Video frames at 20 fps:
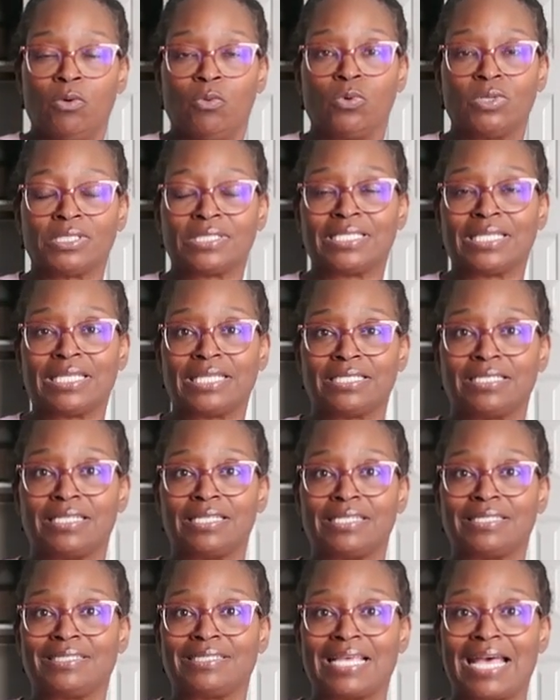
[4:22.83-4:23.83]
once it gets
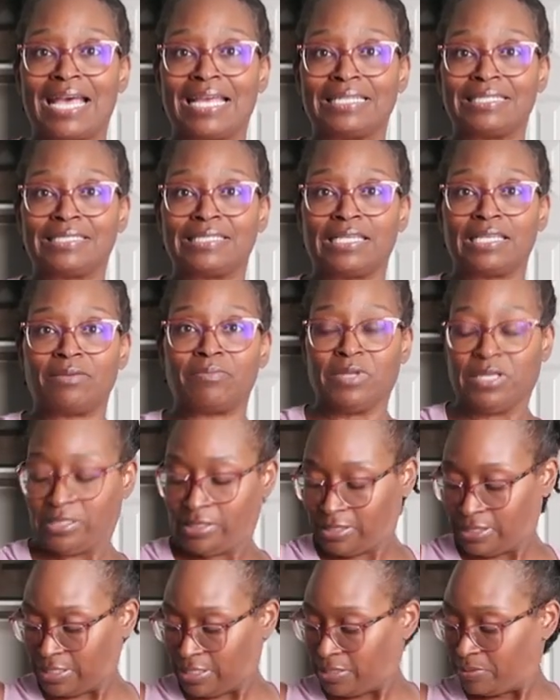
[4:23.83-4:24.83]
to the side seam, it
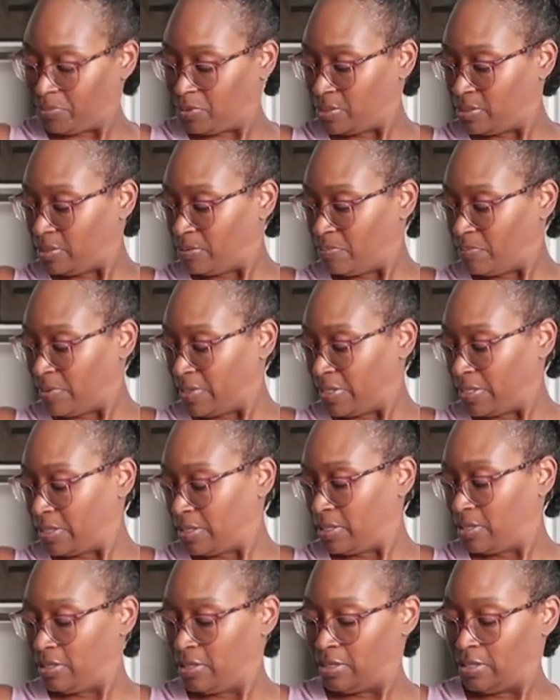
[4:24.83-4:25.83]
seems to
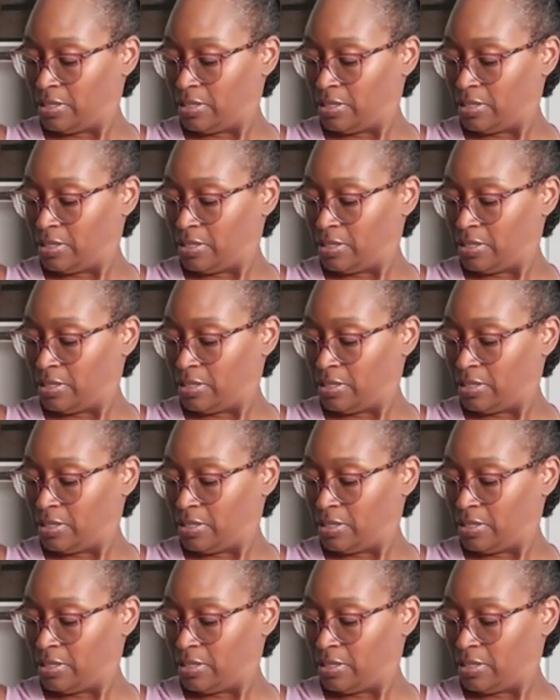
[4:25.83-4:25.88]
be,